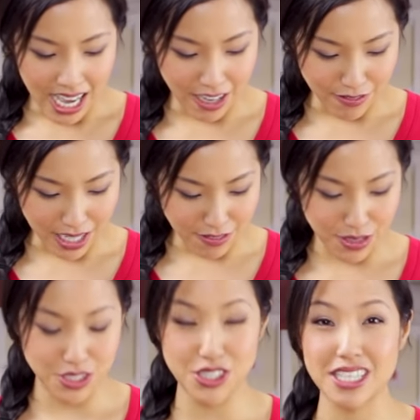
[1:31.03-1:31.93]

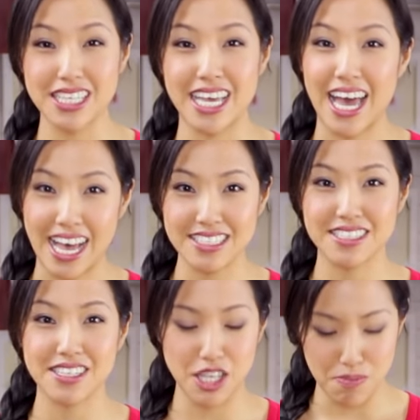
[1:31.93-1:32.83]
Unfortunately, I
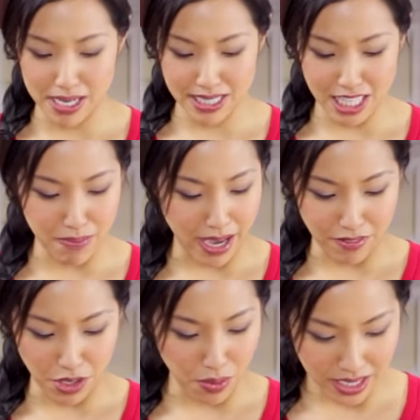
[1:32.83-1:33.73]
accidentally mixed them. I have
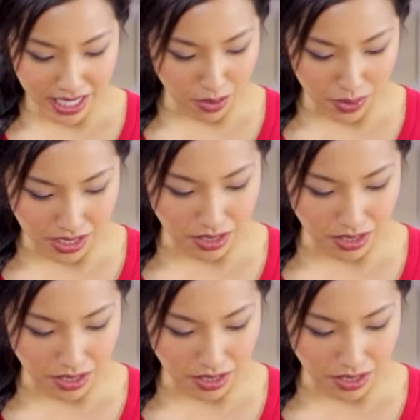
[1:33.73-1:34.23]
no idea which